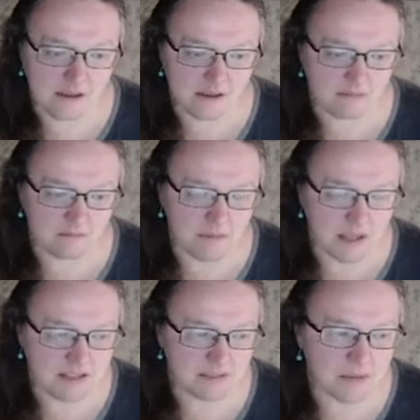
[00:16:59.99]

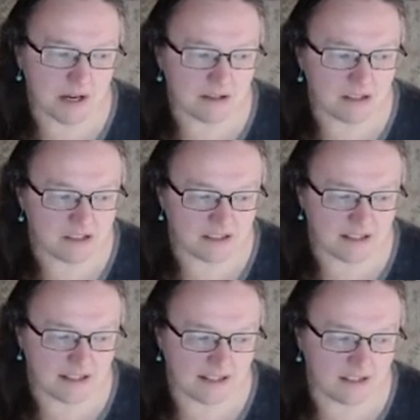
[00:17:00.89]
makes marriage
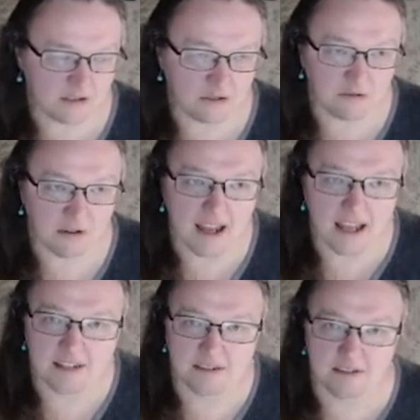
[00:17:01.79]
like
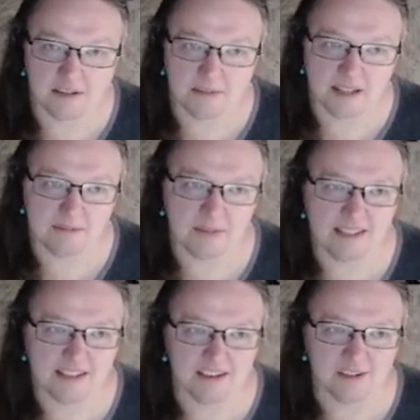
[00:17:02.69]
grass or something. It makes
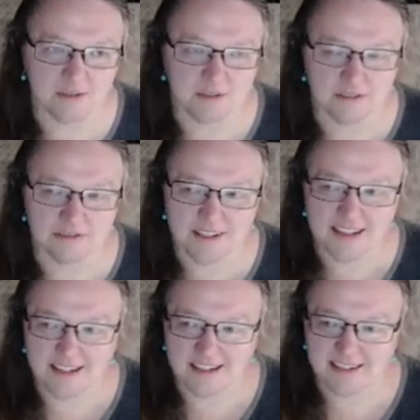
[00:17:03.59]
it just sort of
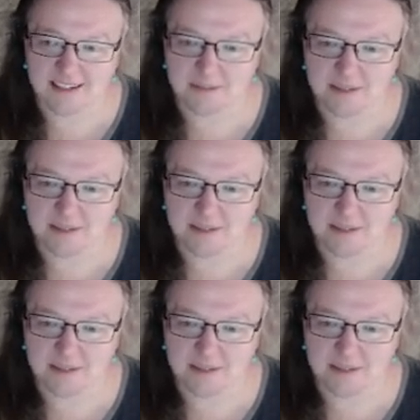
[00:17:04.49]
something